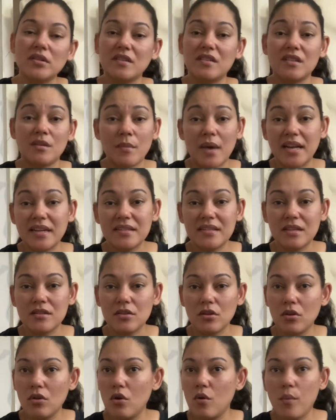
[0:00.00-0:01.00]
If somebody sends
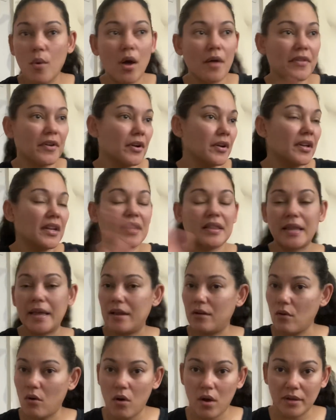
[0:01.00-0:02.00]
a low ball, they're going to get
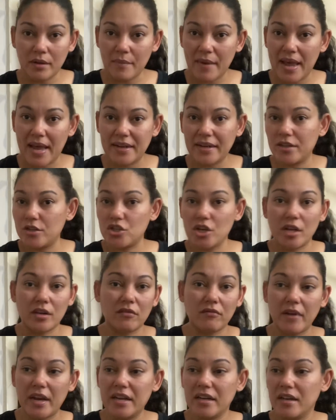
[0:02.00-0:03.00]
that automatic
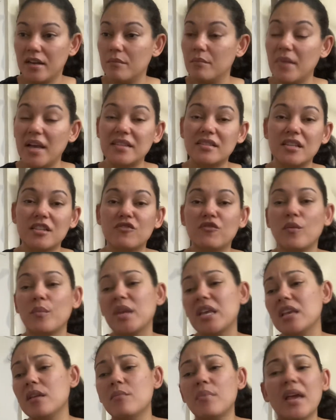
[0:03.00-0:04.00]
generated message from
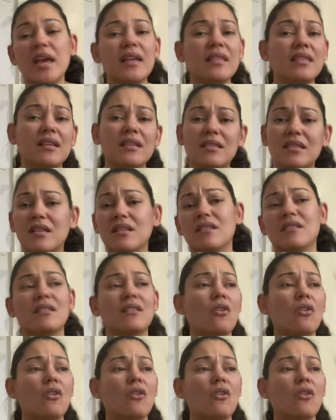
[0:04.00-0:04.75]
eBay that the